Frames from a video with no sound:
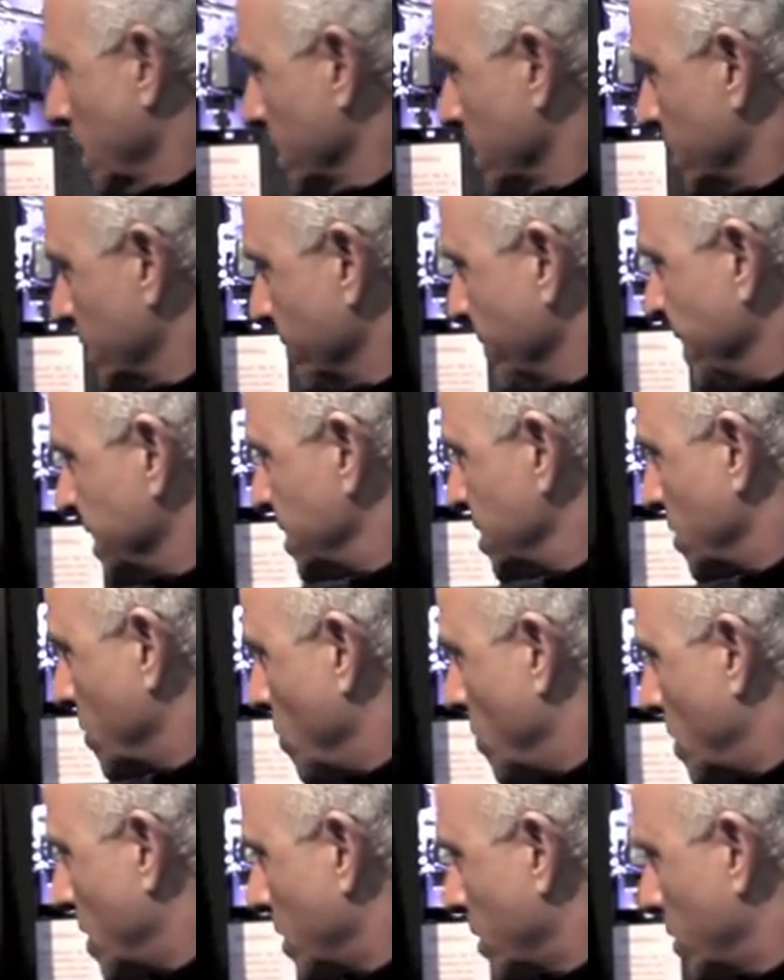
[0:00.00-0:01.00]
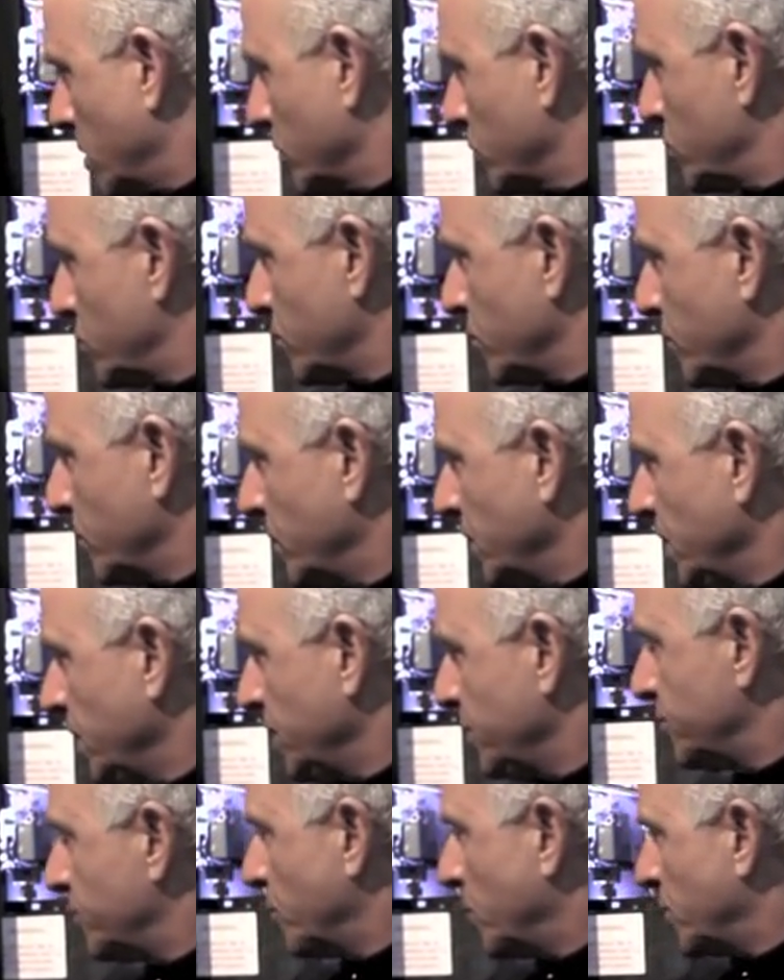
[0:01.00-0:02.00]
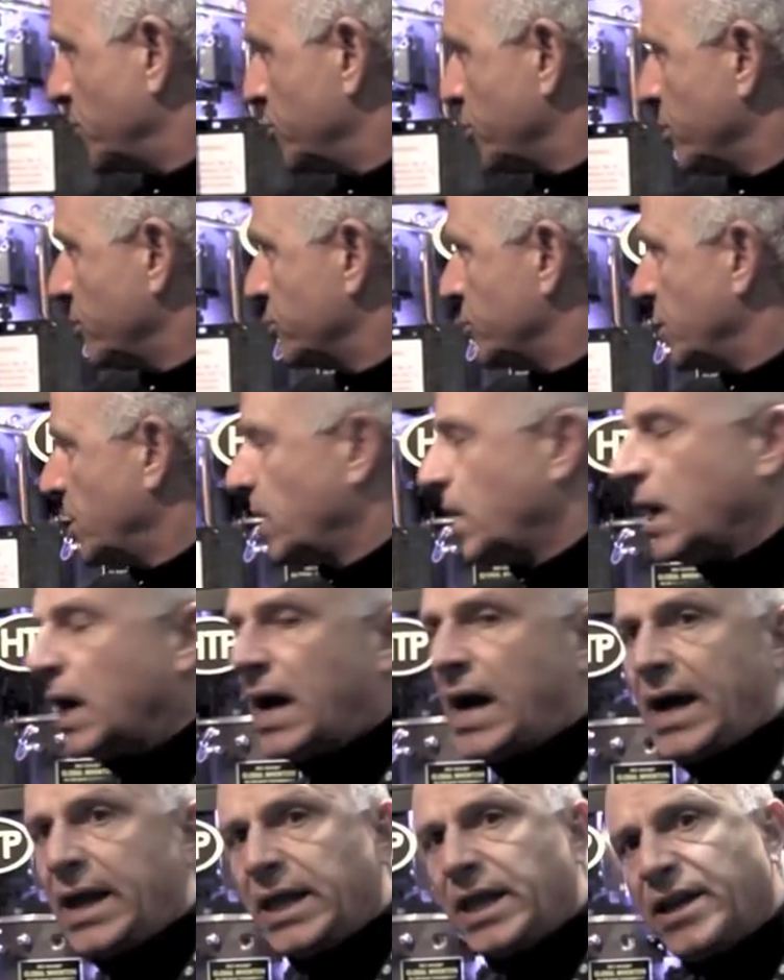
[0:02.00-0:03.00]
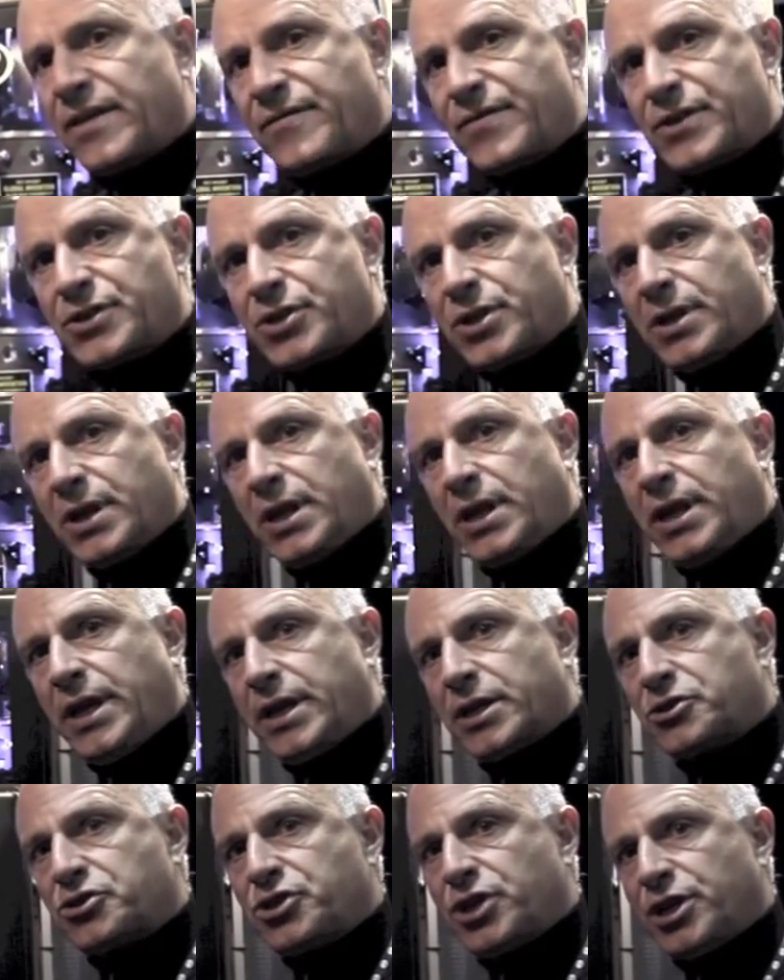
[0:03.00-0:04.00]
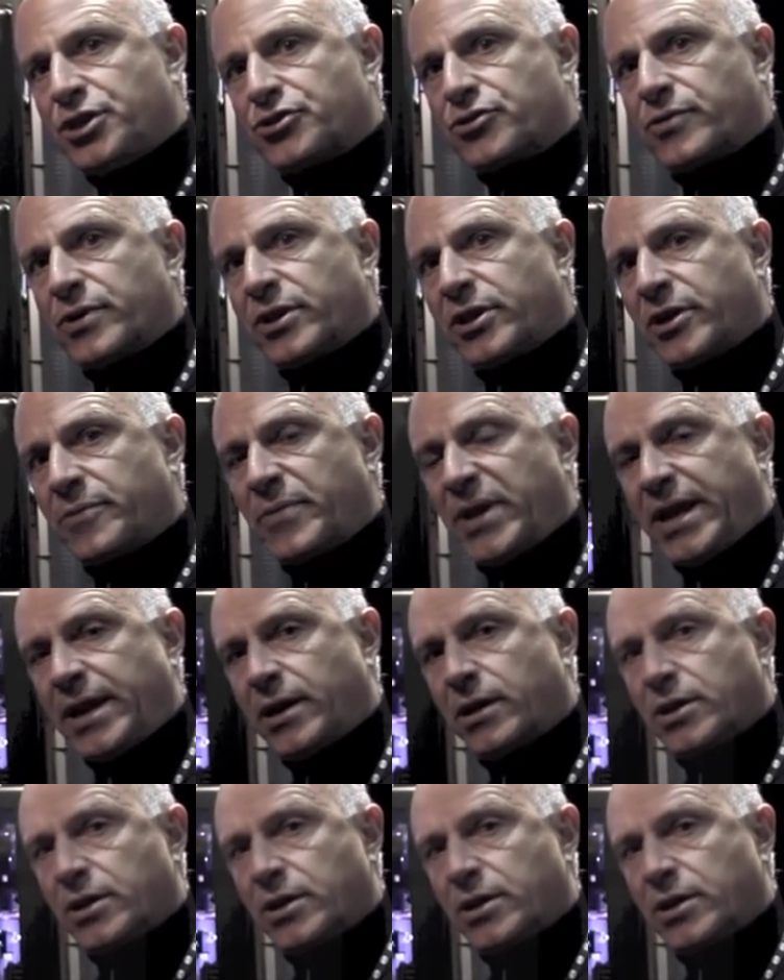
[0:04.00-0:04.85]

and the domestic water goes through these, which there's a highly efficient heat exchanger in there made